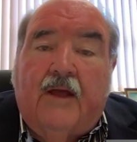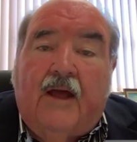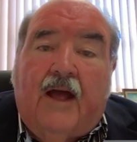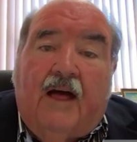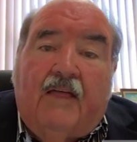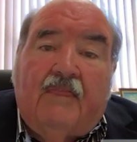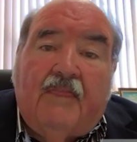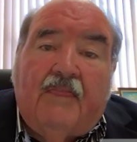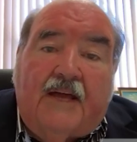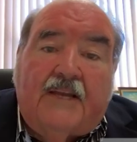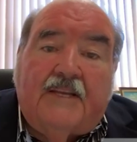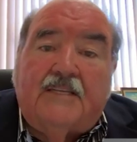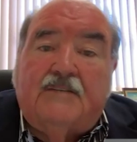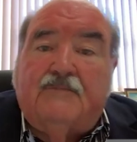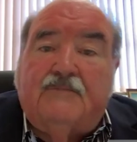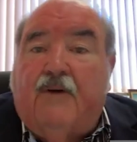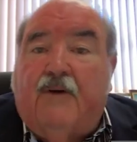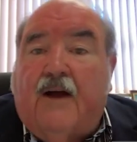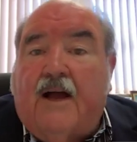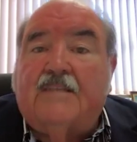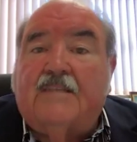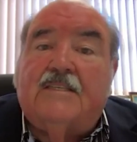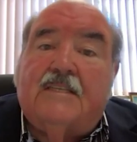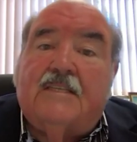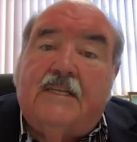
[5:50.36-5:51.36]
And that is
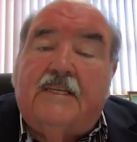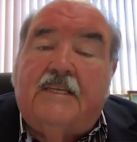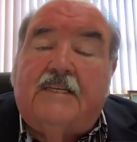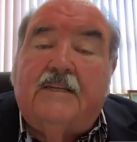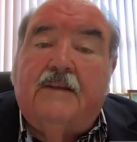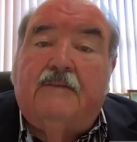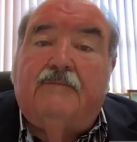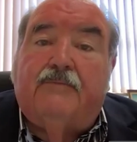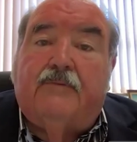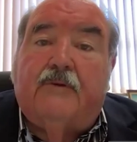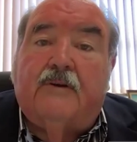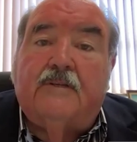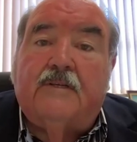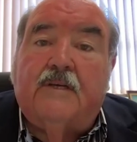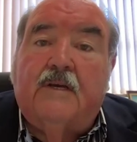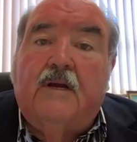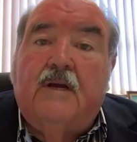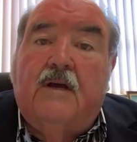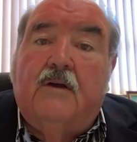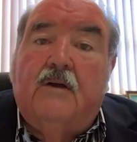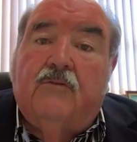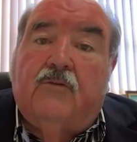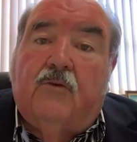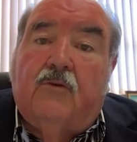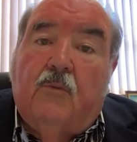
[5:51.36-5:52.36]
vastly different
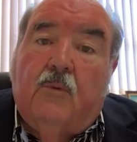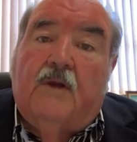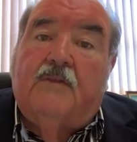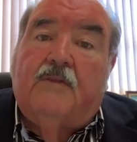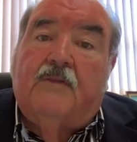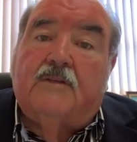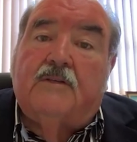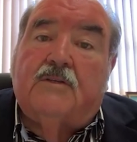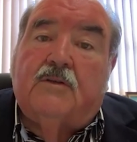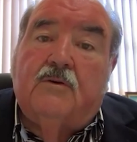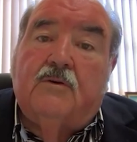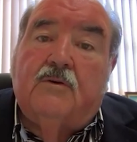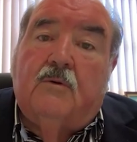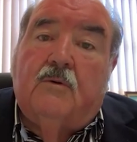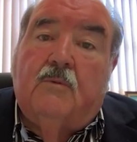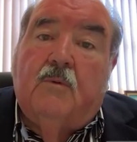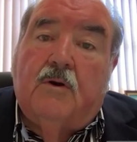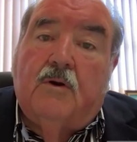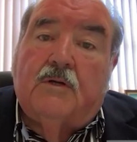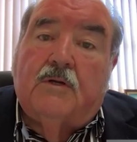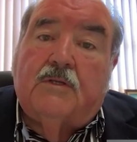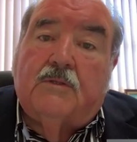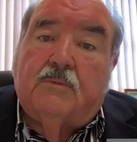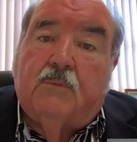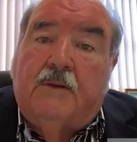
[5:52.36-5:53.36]
to when the
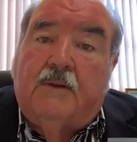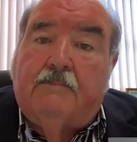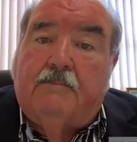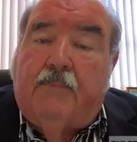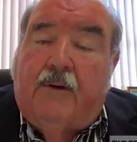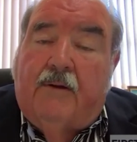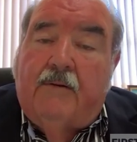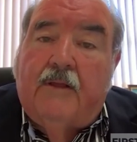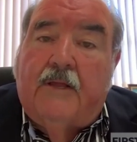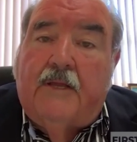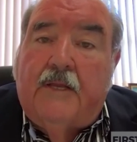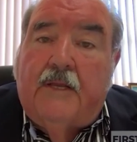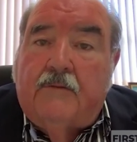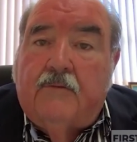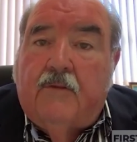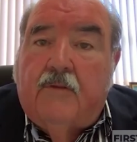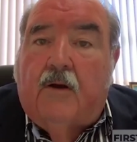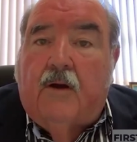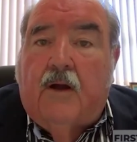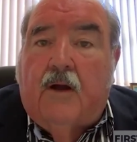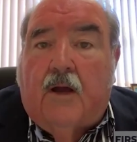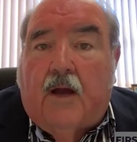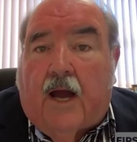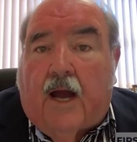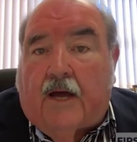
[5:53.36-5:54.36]
steelworks went in
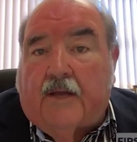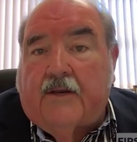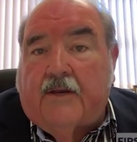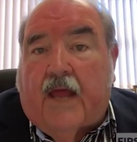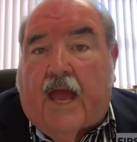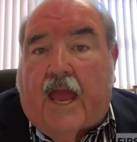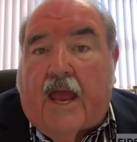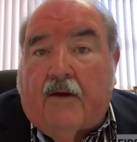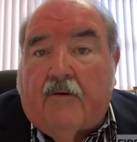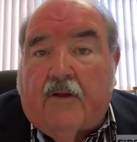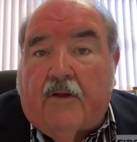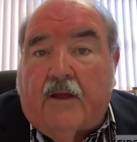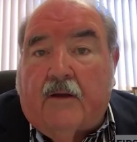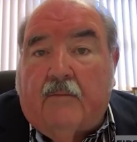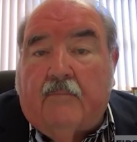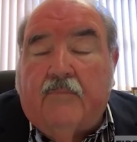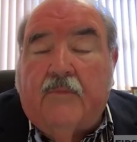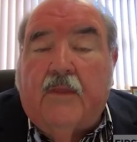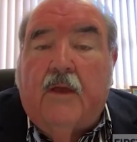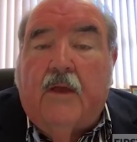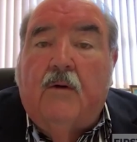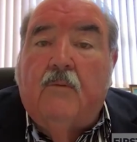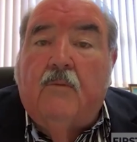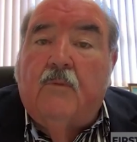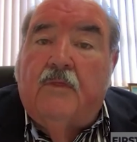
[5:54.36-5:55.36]
under Arium,
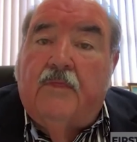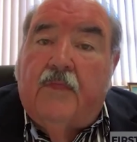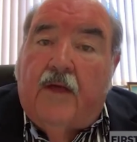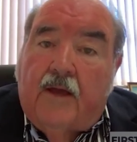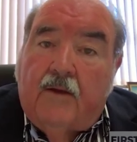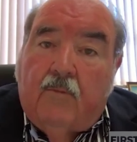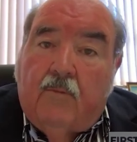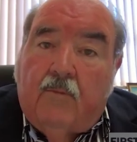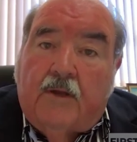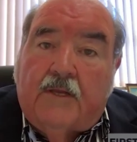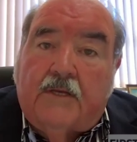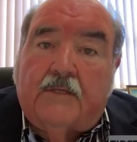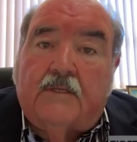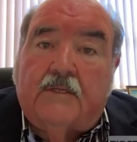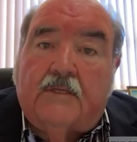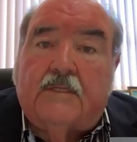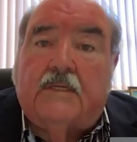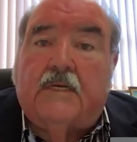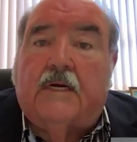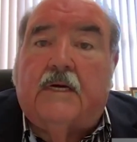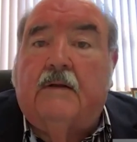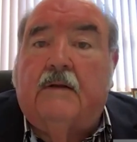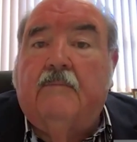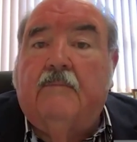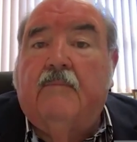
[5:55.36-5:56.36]
when they went
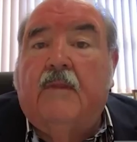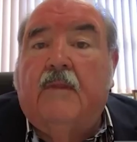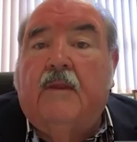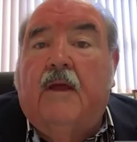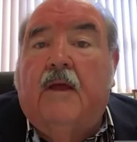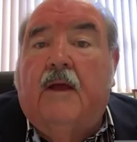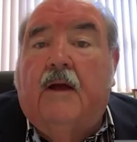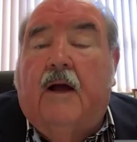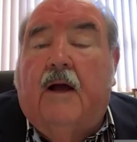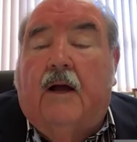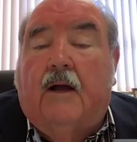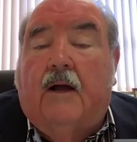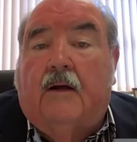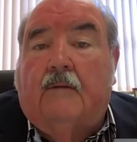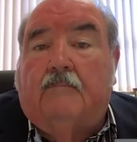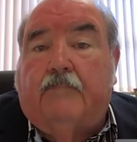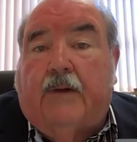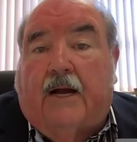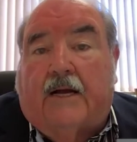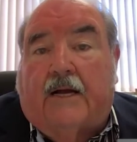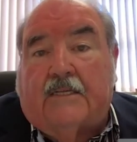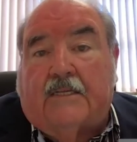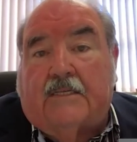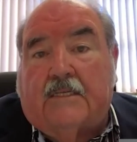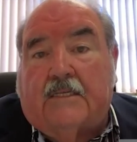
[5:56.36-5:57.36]

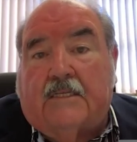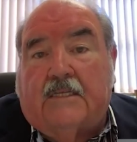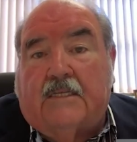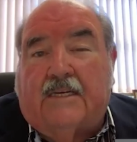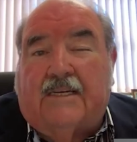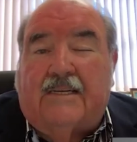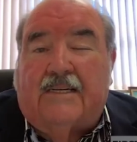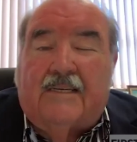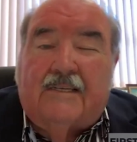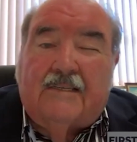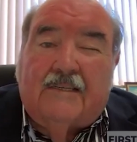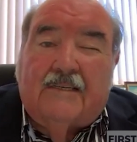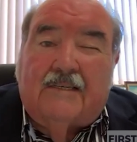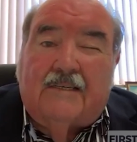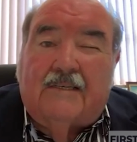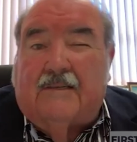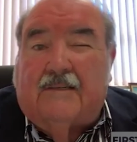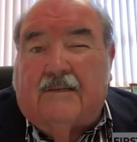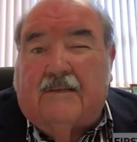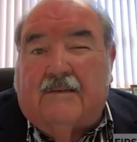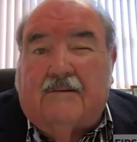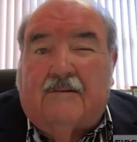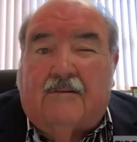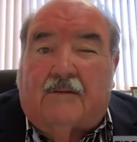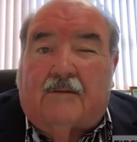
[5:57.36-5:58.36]
bust
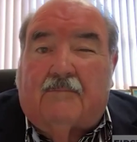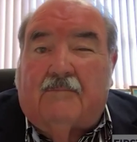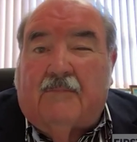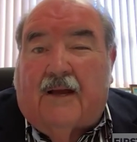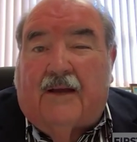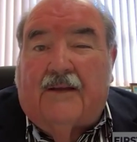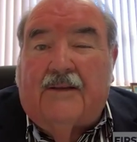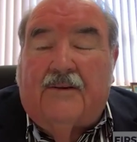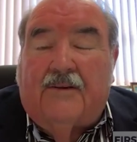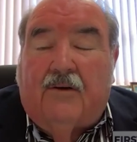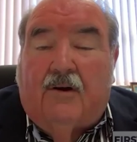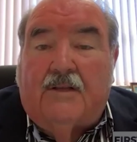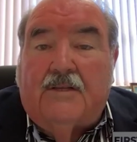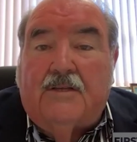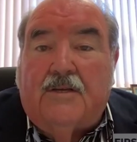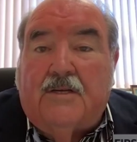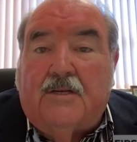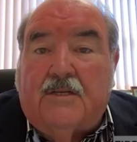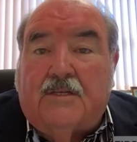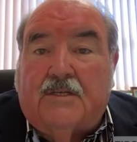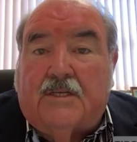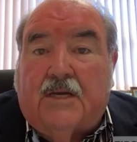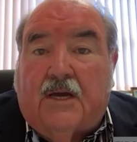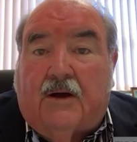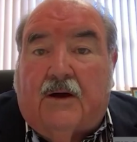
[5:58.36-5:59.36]
8-9
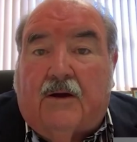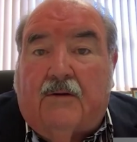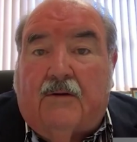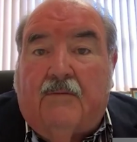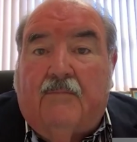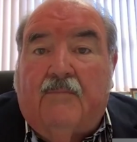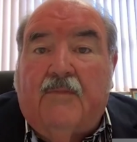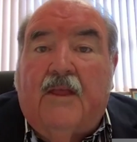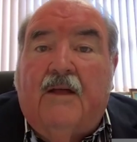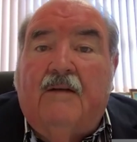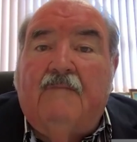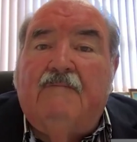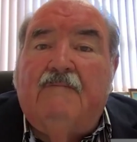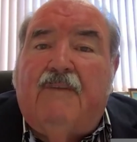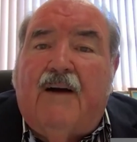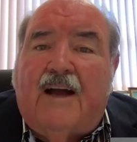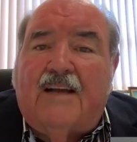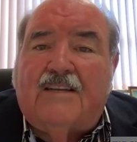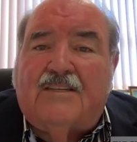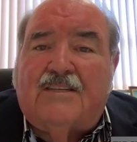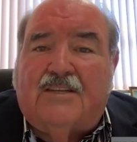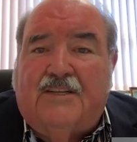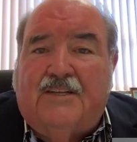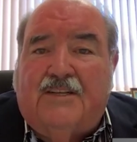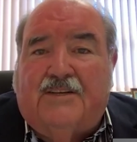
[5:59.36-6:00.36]
years ago.
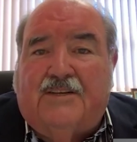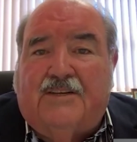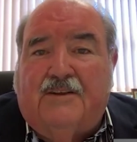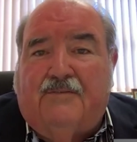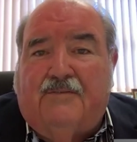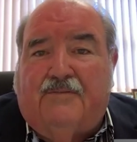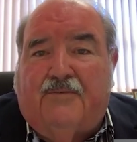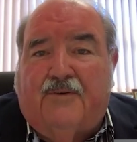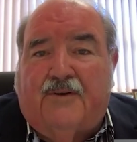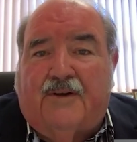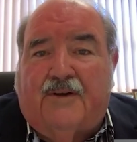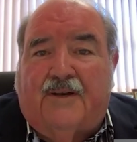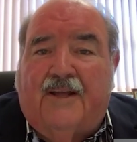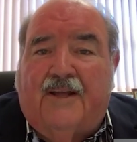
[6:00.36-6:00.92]
Vastly different.